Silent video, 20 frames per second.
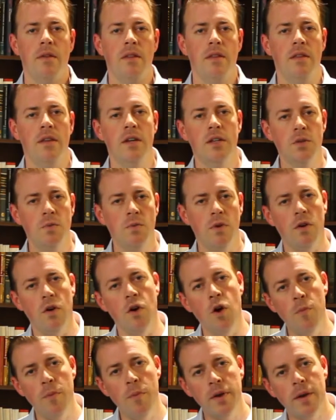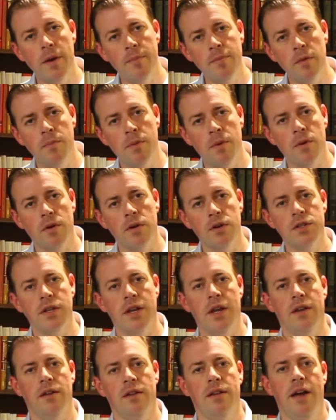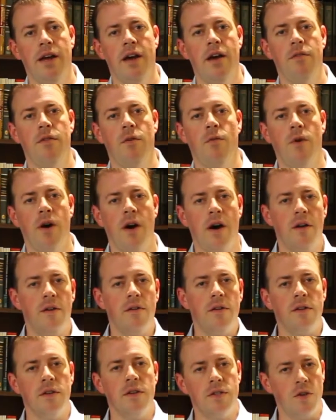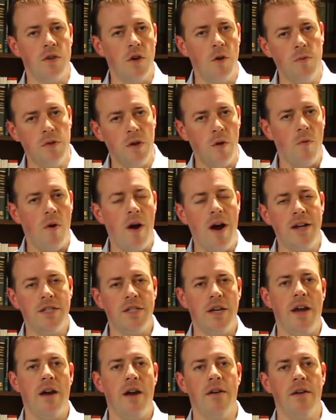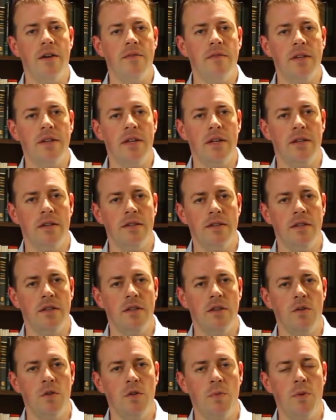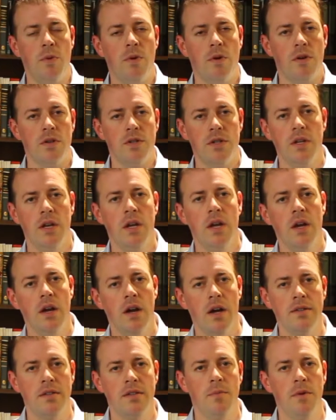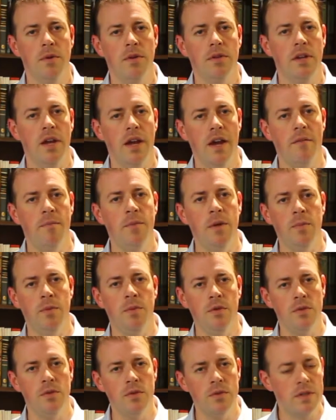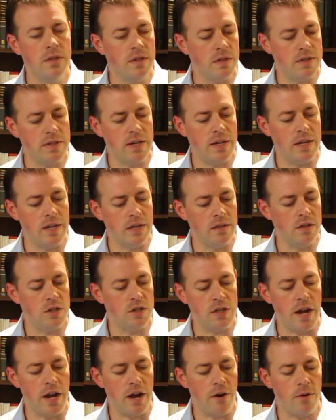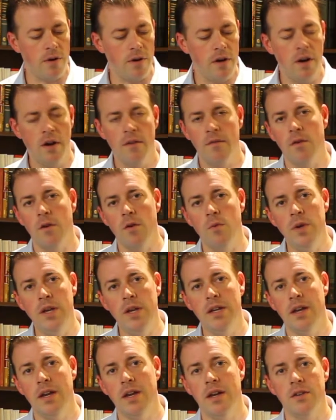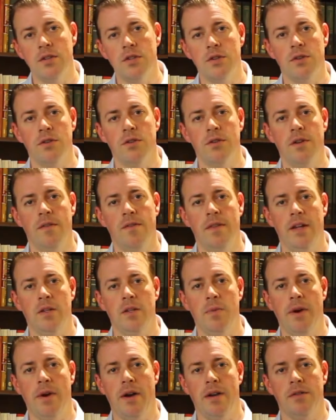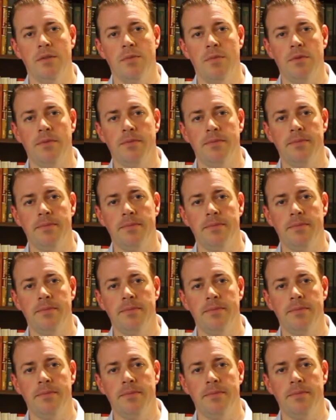This will open up the pores and allow the water and the soap to wash out everything that's in those pores. I'll typically have people use this, say, in the shower for a week ahead of surgery if that's possible.